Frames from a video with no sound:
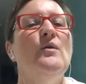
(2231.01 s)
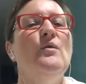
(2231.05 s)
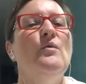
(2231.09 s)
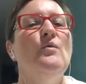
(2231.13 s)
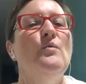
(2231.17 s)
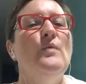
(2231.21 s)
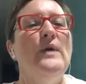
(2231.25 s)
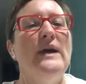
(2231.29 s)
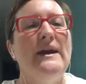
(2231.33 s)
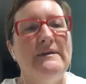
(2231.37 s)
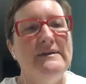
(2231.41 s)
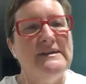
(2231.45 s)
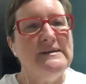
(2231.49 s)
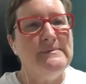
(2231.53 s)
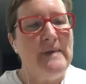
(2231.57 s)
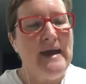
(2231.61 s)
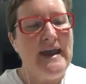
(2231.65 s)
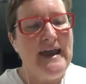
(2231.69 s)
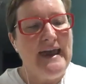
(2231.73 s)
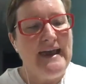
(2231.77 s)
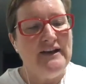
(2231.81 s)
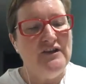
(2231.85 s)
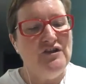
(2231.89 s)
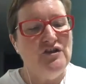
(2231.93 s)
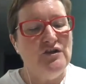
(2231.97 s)
Where is
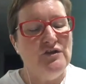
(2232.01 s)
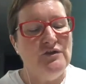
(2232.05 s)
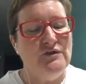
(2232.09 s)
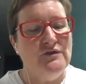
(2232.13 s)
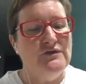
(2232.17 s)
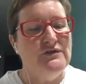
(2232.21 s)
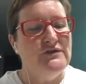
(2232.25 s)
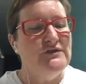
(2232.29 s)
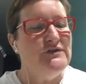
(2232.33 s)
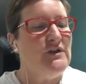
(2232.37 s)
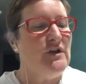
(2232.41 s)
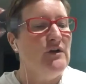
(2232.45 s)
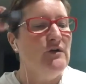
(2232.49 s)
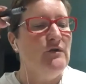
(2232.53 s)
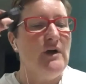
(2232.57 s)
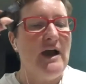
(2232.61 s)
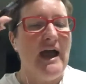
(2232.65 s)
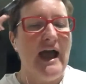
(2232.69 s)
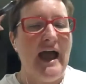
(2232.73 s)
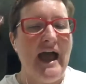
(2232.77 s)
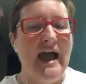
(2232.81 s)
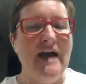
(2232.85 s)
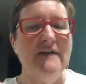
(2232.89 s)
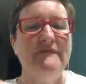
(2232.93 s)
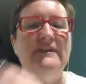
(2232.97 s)
my attitude? So
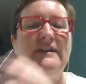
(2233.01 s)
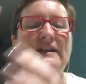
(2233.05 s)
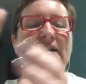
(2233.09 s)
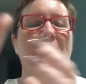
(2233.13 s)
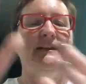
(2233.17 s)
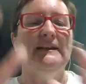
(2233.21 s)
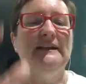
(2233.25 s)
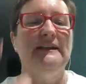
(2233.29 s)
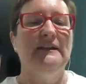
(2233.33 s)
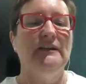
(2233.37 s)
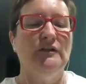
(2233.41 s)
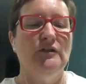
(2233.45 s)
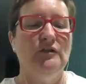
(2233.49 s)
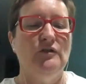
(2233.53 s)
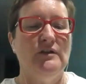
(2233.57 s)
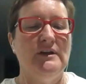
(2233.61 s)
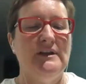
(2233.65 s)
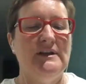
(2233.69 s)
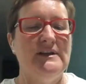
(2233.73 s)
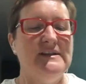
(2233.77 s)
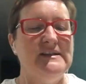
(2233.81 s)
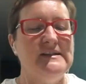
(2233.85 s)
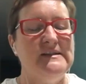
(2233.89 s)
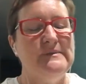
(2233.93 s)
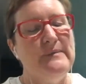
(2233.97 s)
having a little look,
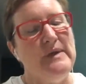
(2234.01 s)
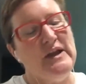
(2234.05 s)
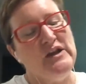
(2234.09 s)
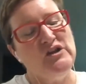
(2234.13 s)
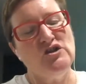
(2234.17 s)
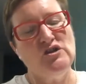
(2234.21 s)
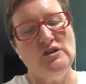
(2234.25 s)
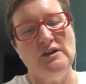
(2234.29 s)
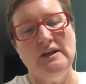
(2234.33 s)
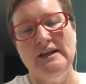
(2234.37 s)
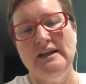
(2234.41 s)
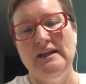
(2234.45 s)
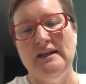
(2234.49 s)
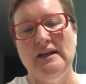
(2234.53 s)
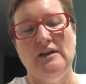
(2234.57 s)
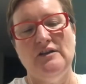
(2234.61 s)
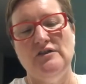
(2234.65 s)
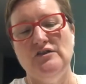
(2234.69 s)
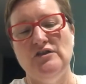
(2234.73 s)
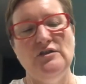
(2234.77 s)
and especially,